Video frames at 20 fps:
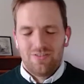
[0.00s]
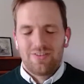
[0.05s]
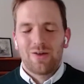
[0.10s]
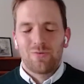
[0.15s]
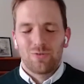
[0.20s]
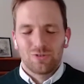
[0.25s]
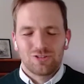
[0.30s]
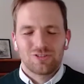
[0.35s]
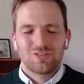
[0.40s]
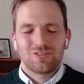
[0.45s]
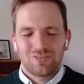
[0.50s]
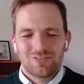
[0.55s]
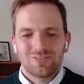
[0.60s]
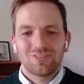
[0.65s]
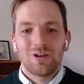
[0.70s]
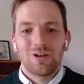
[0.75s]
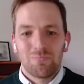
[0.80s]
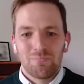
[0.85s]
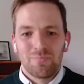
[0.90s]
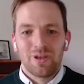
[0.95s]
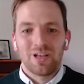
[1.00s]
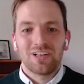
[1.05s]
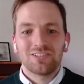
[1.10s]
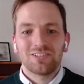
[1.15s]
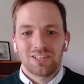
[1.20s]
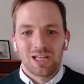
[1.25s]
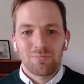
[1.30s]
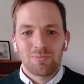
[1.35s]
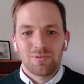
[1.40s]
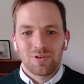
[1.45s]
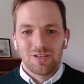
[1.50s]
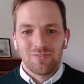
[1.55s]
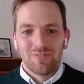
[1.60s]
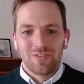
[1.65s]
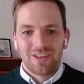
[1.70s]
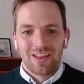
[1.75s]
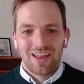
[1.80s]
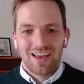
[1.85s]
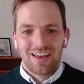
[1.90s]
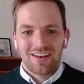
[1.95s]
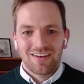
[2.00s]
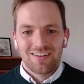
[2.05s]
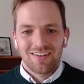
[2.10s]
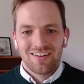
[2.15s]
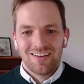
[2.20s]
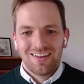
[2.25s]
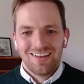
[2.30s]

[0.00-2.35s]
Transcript: That was a big step, even that.